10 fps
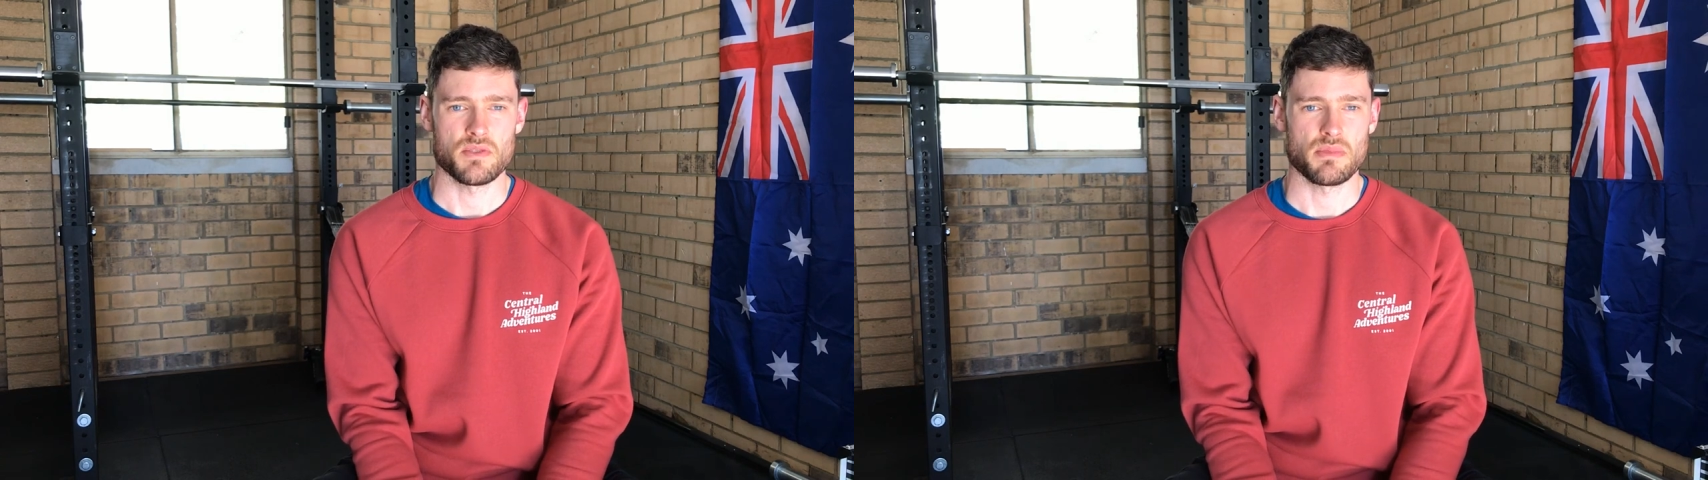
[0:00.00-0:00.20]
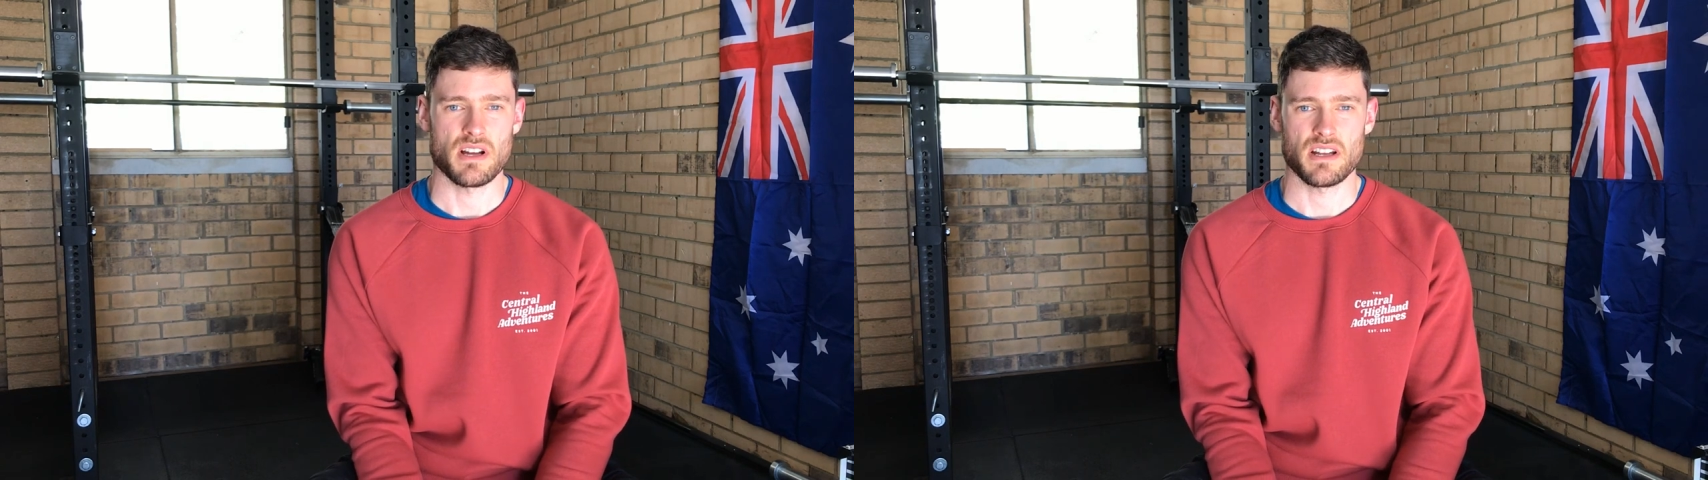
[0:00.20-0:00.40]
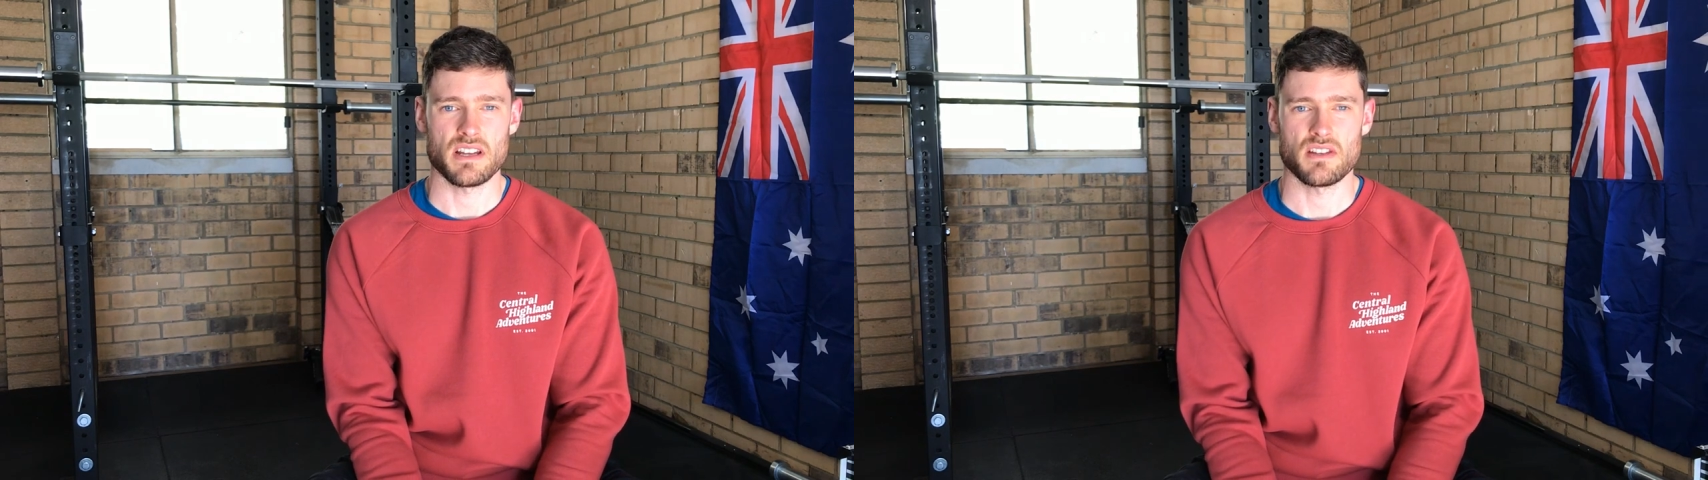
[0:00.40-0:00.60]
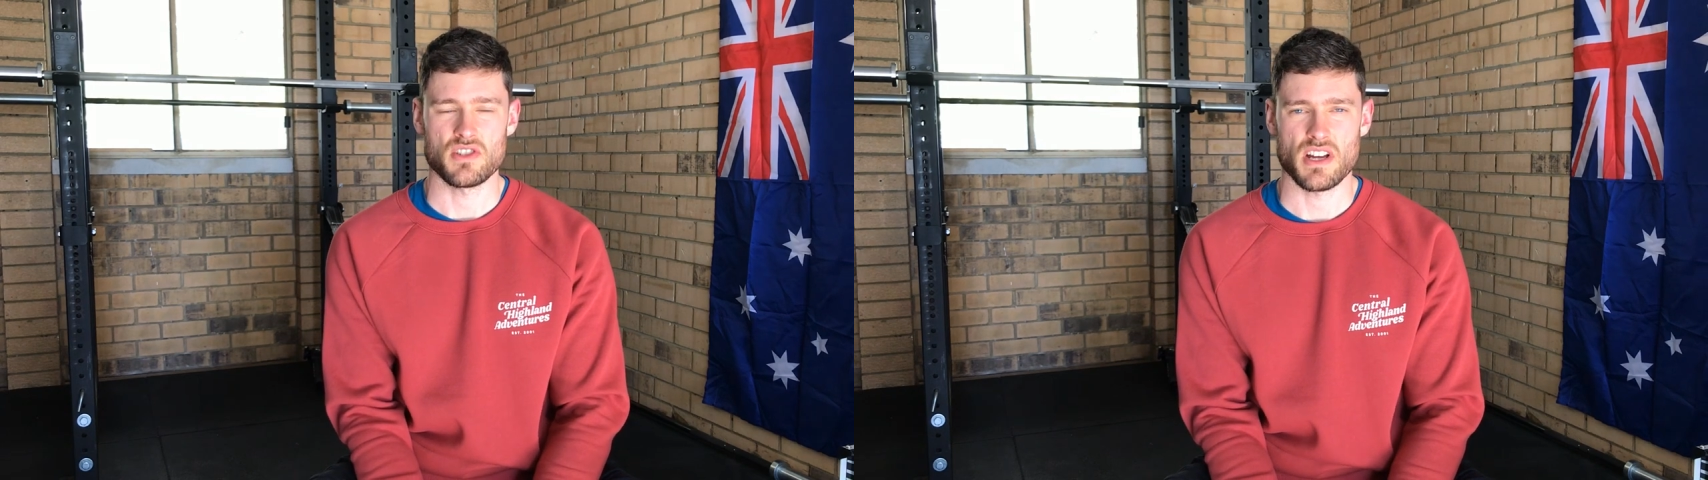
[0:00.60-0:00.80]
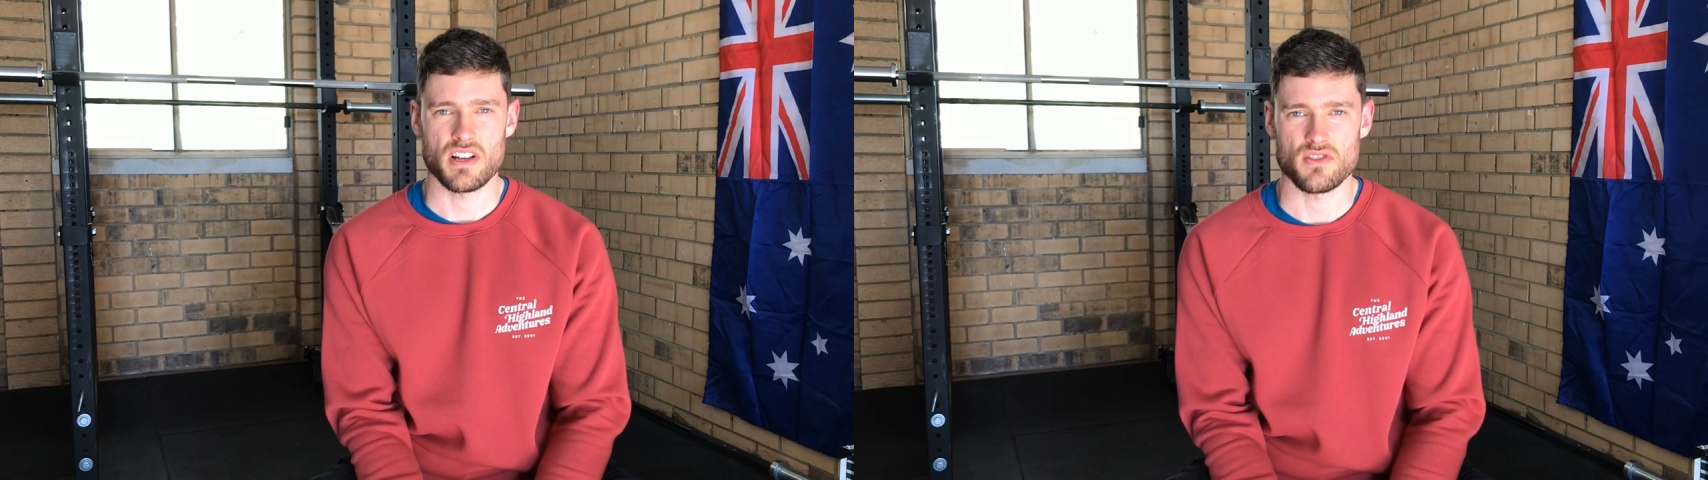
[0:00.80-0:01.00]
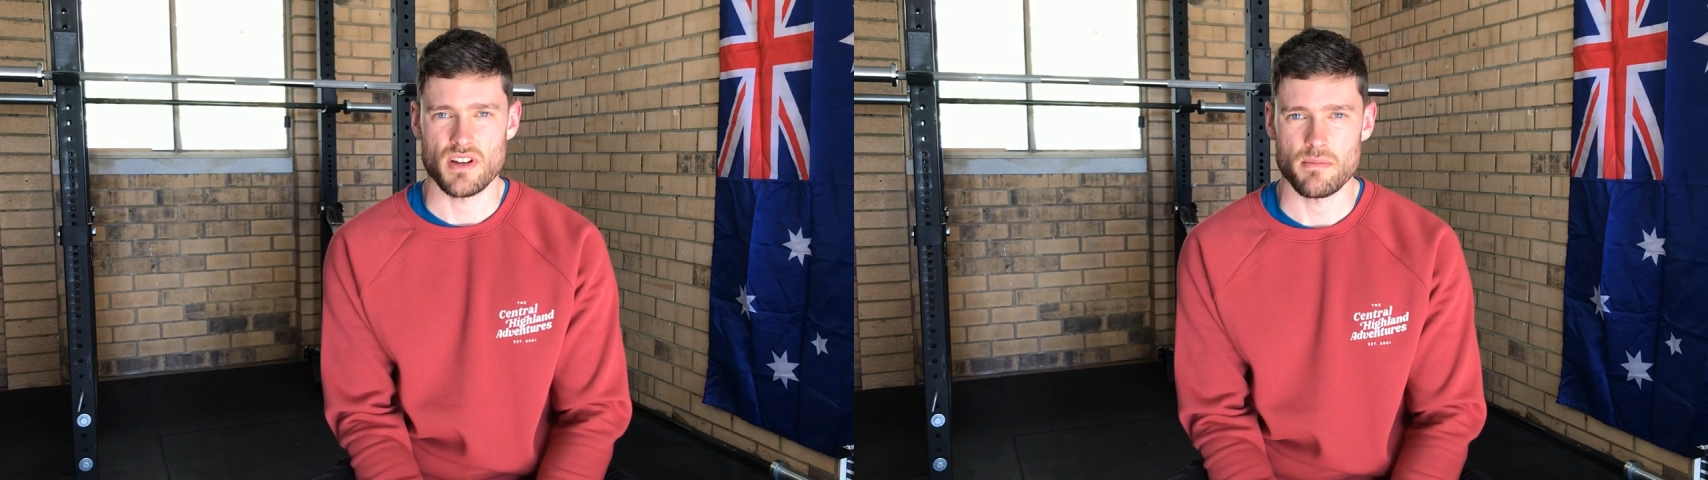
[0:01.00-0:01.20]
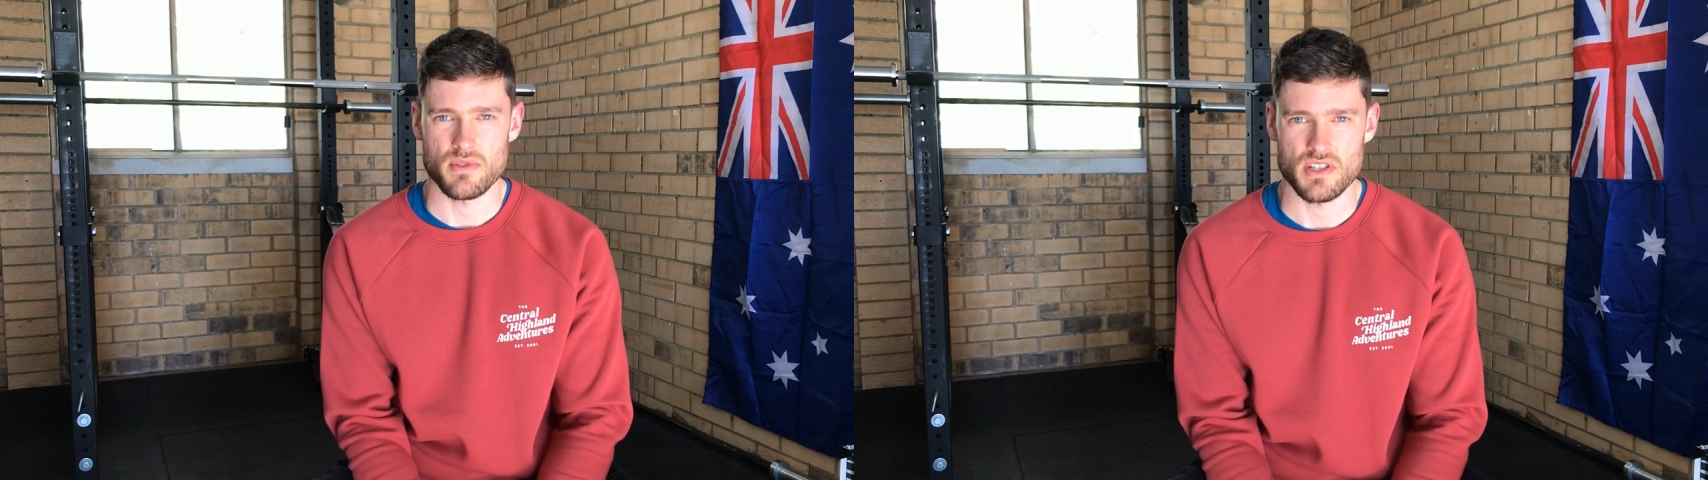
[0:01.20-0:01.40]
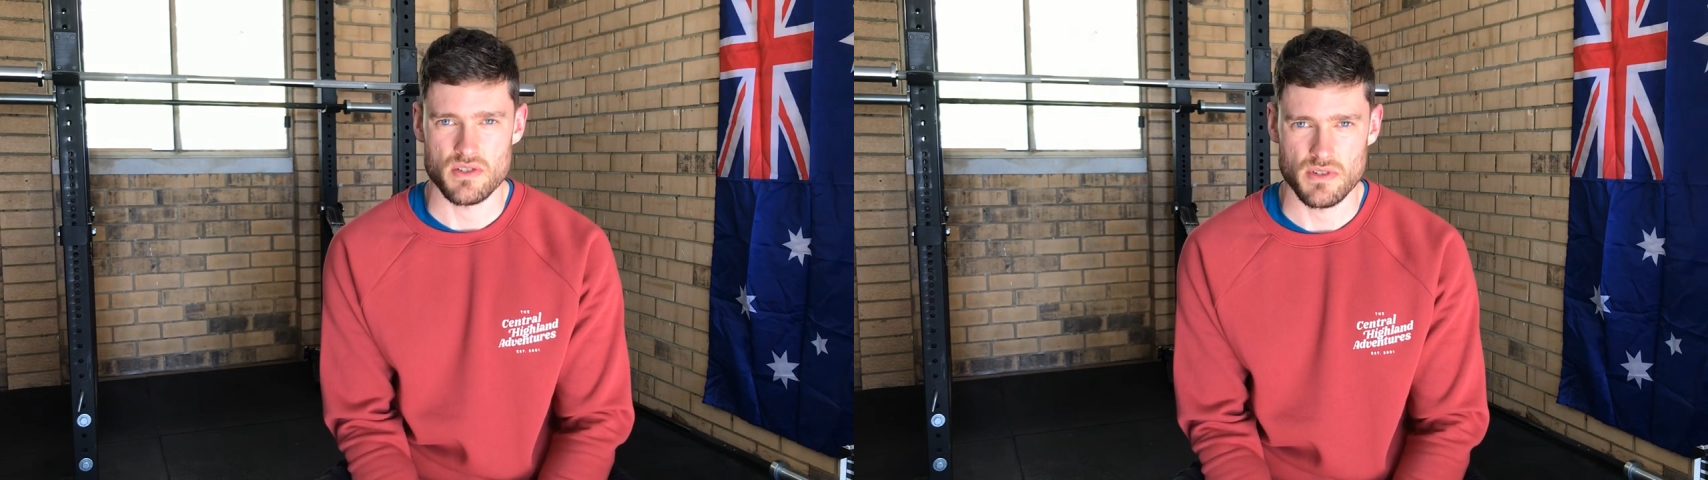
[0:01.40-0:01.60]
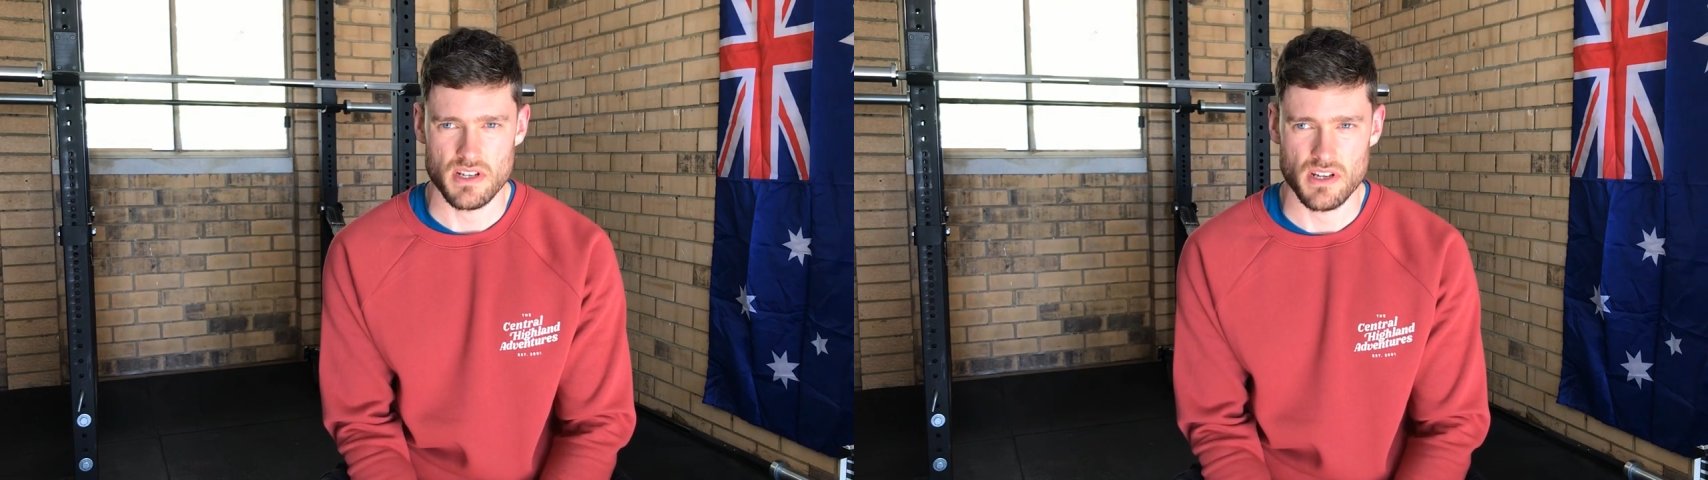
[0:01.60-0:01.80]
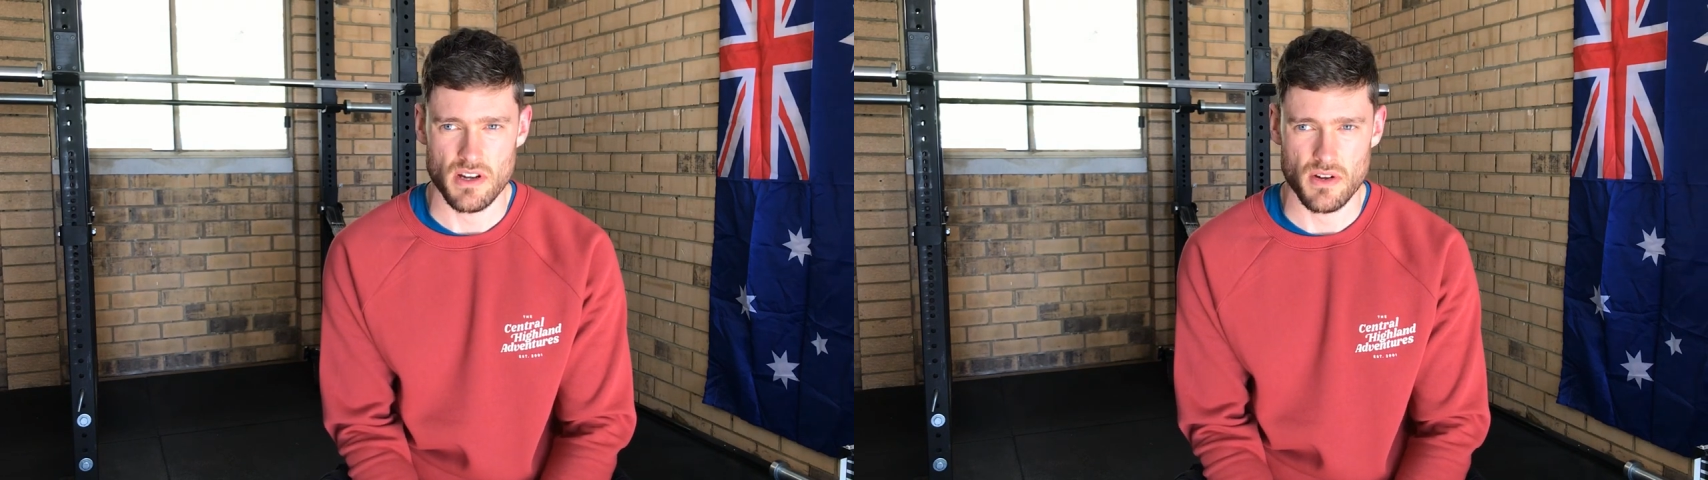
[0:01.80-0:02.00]
Just plug it in and charge her up and she's
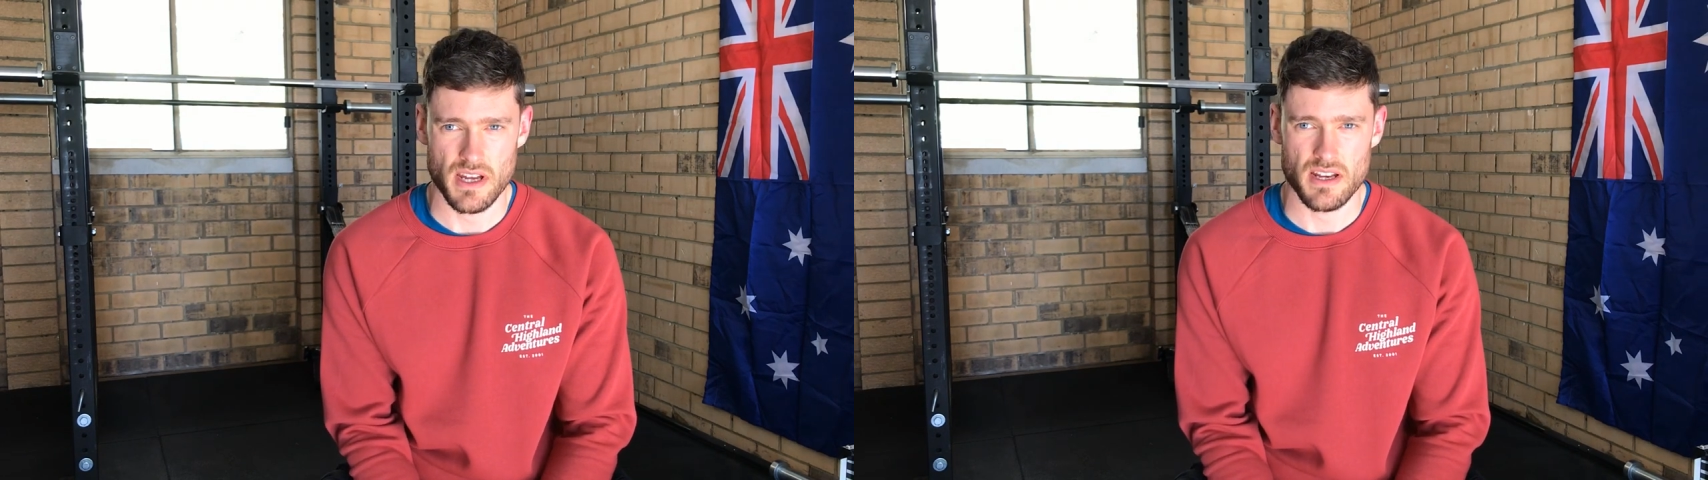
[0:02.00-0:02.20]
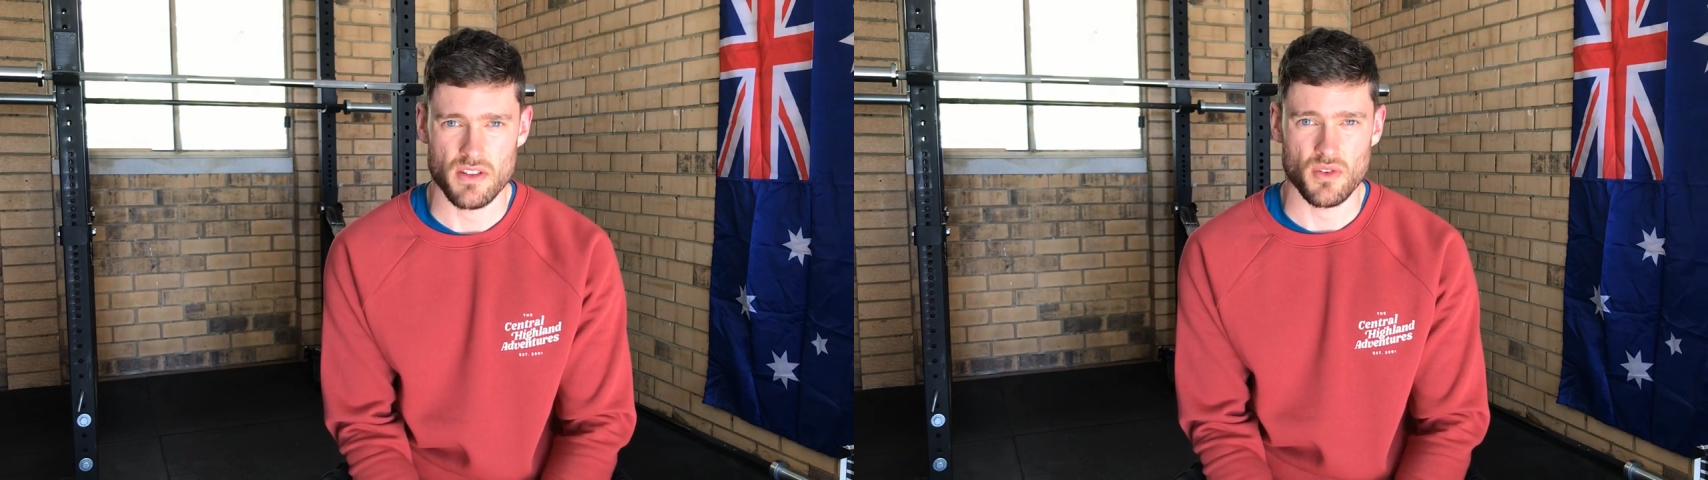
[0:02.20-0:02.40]
ready to go again.